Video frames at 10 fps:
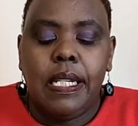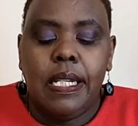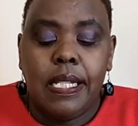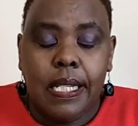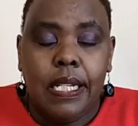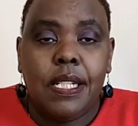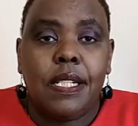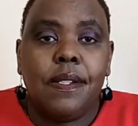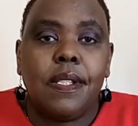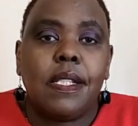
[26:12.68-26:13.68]

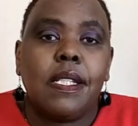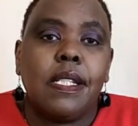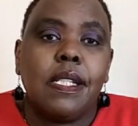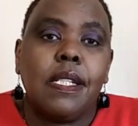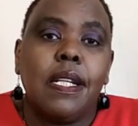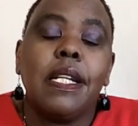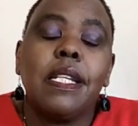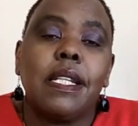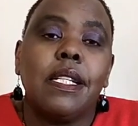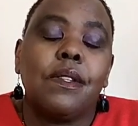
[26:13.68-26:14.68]
discussions.
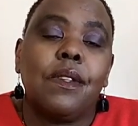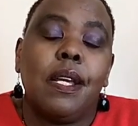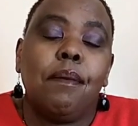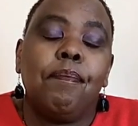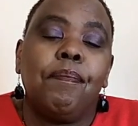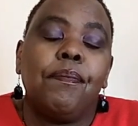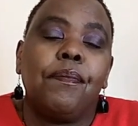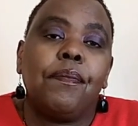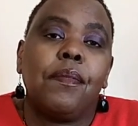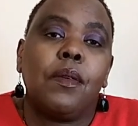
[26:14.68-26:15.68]
Listen to them
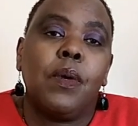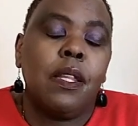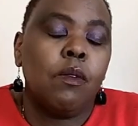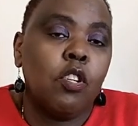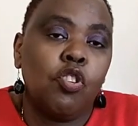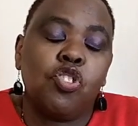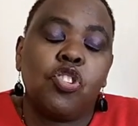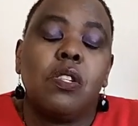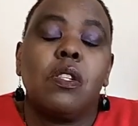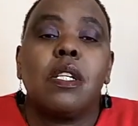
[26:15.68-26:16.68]
when they want to
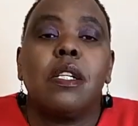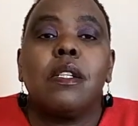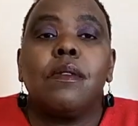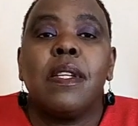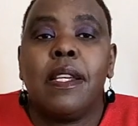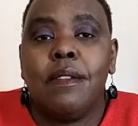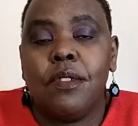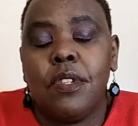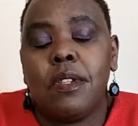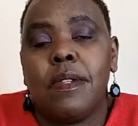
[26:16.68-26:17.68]
talk, when they have
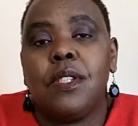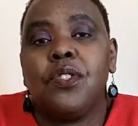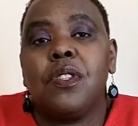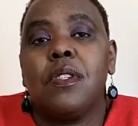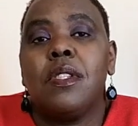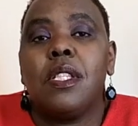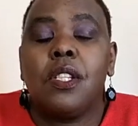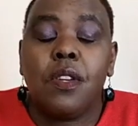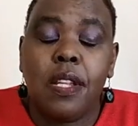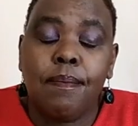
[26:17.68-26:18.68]
got questions.
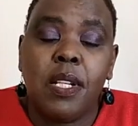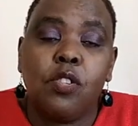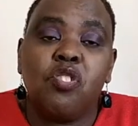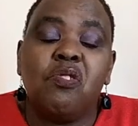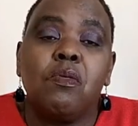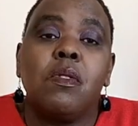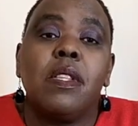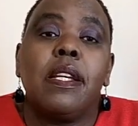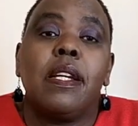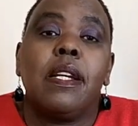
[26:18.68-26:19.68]
Tell them the truth
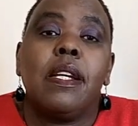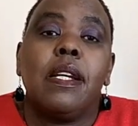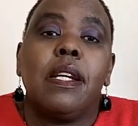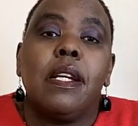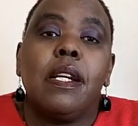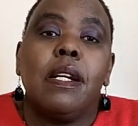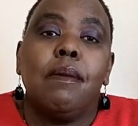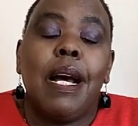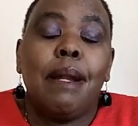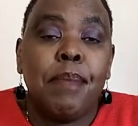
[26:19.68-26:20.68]

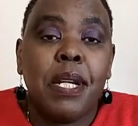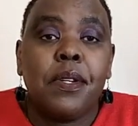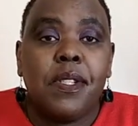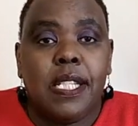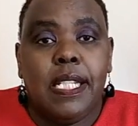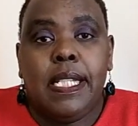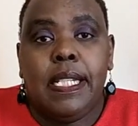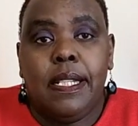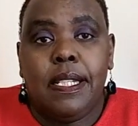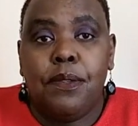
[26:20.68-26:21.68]
and be
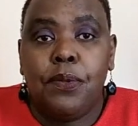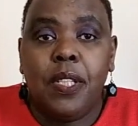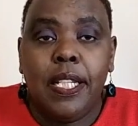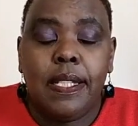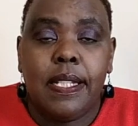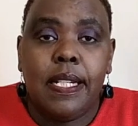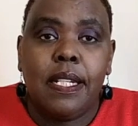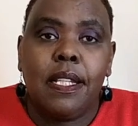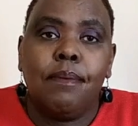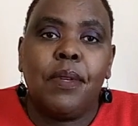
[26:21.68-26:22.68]
consistent in what you're
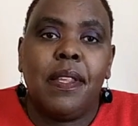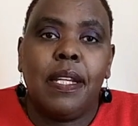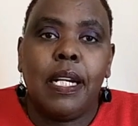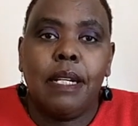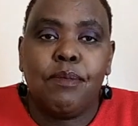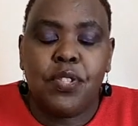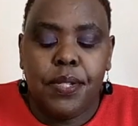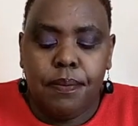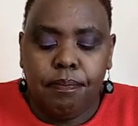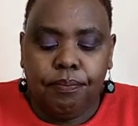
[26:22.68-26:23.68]
telling them when they come to
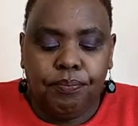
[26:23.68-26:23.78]
you.